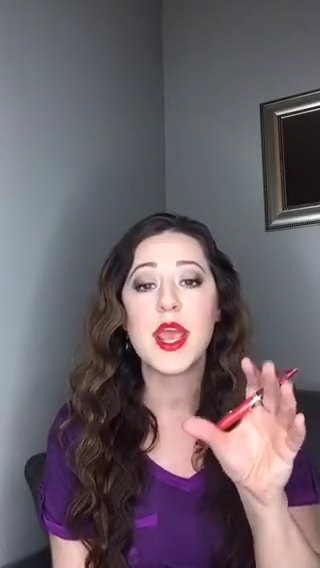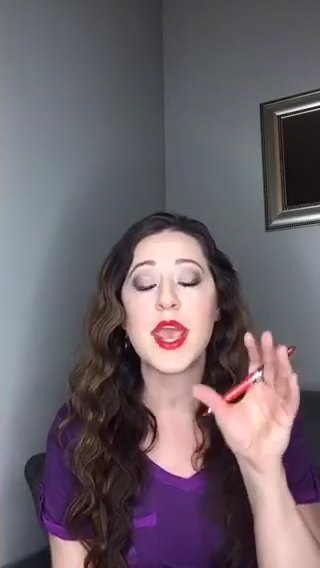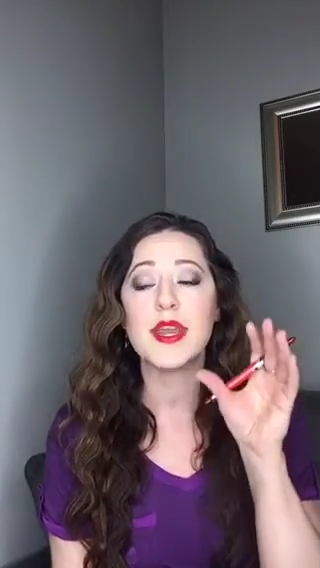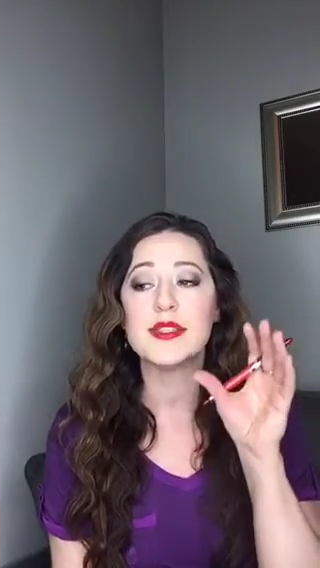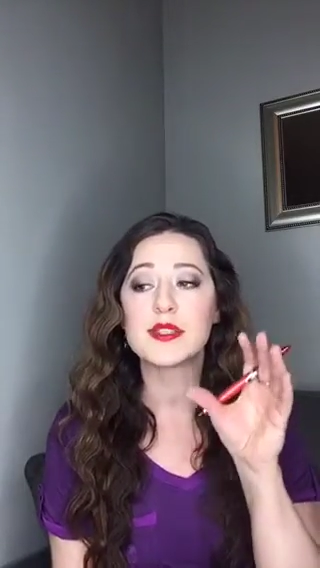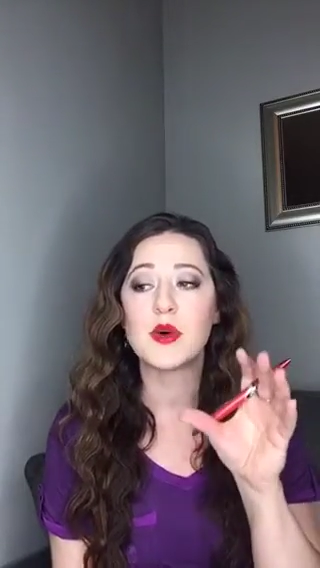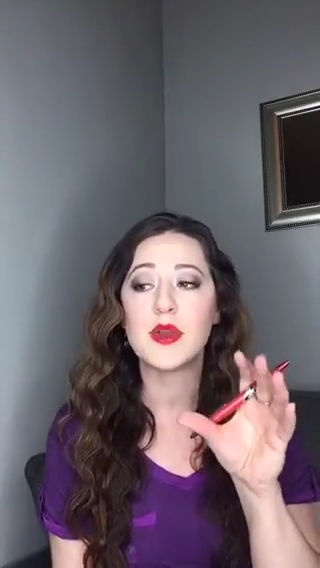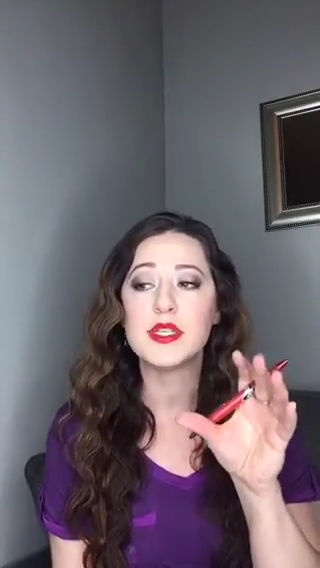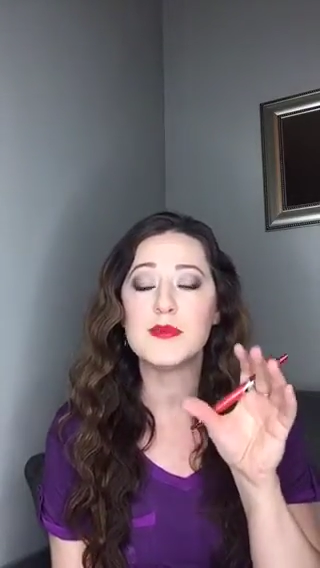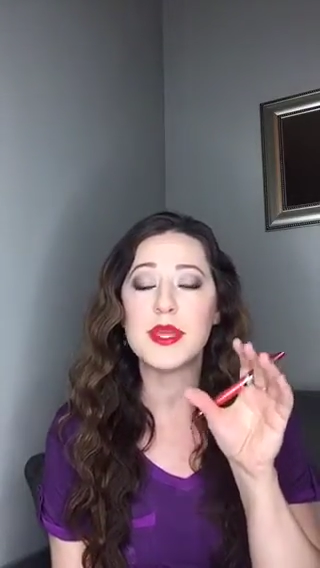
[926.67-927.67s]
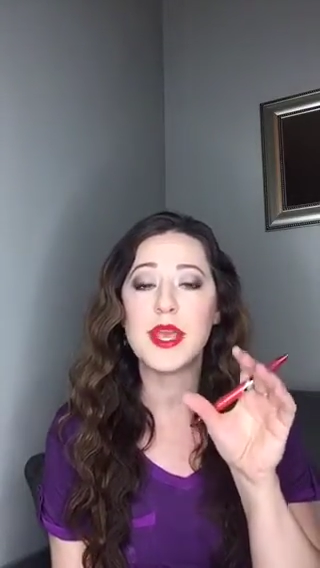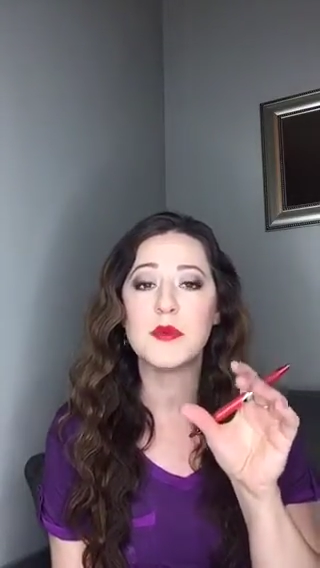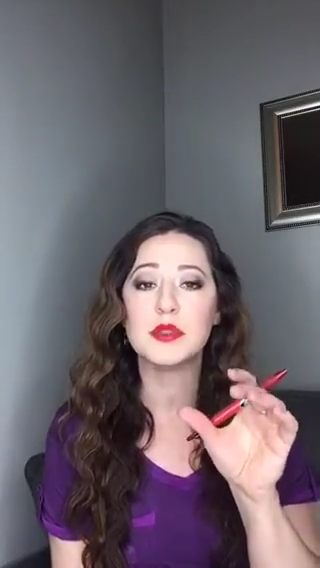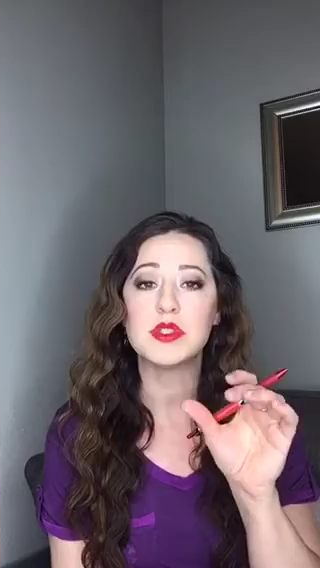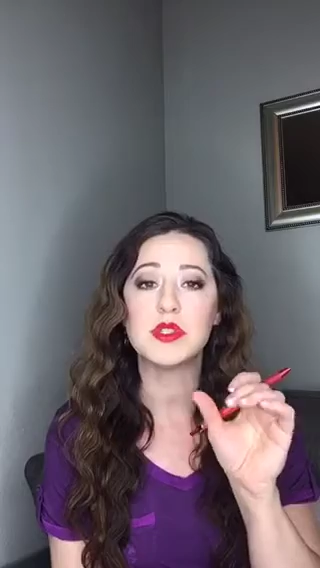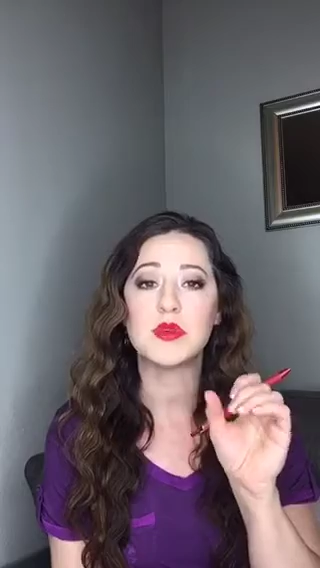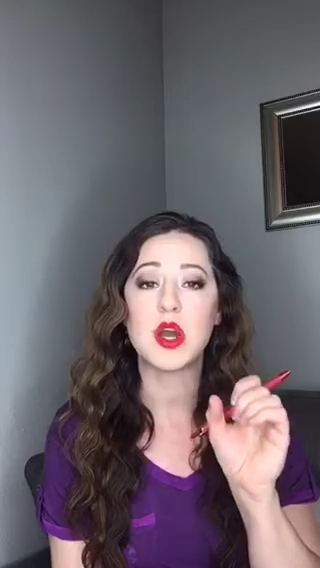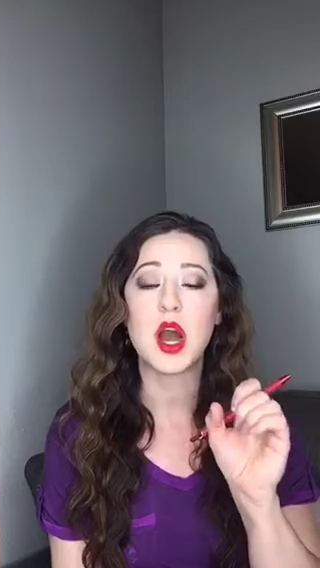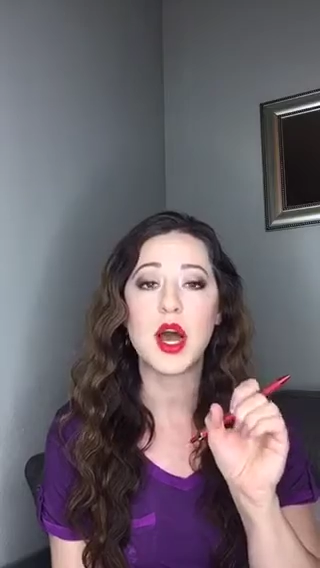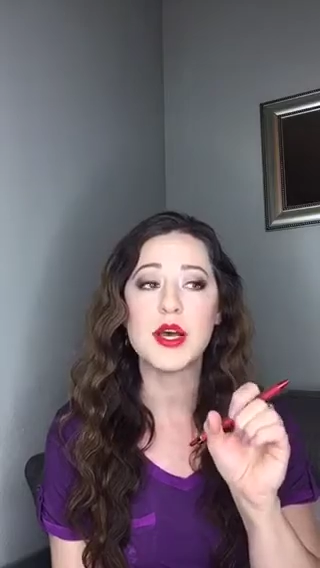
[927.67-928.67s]
and it's going to be able to
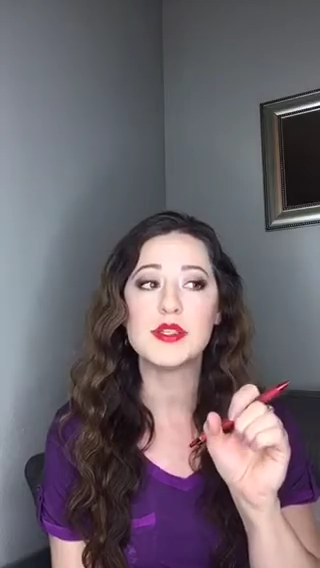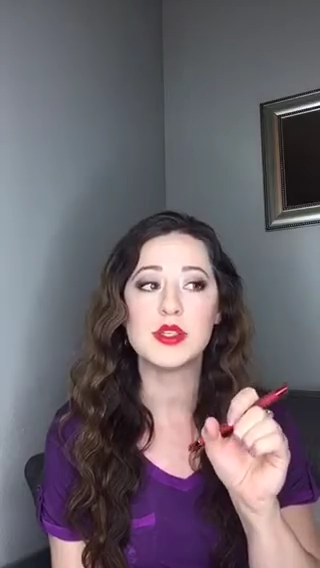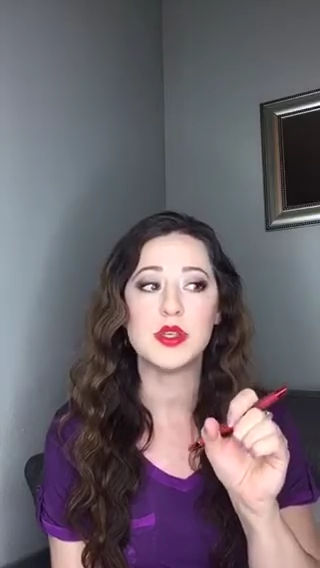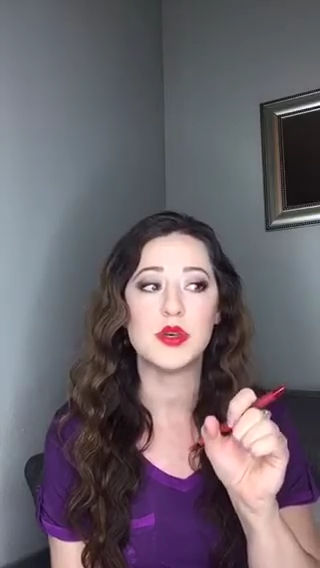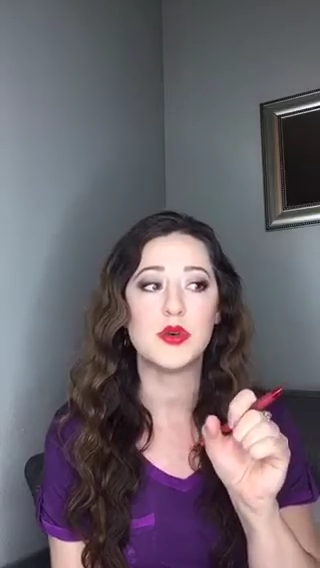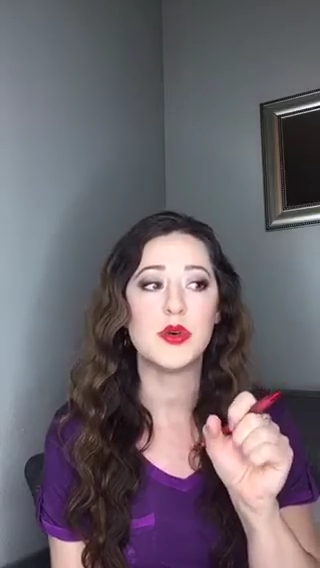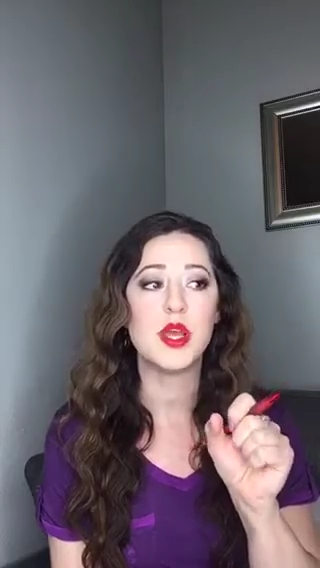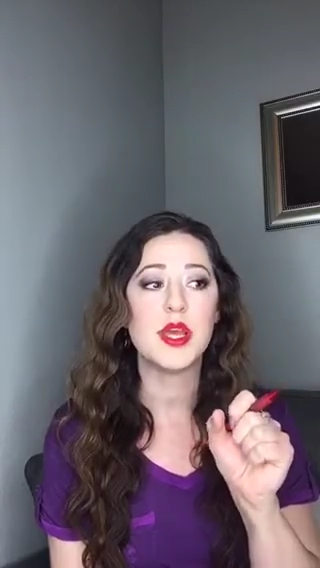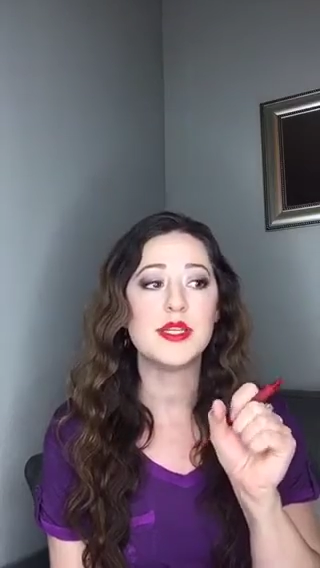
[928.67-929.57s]
cause you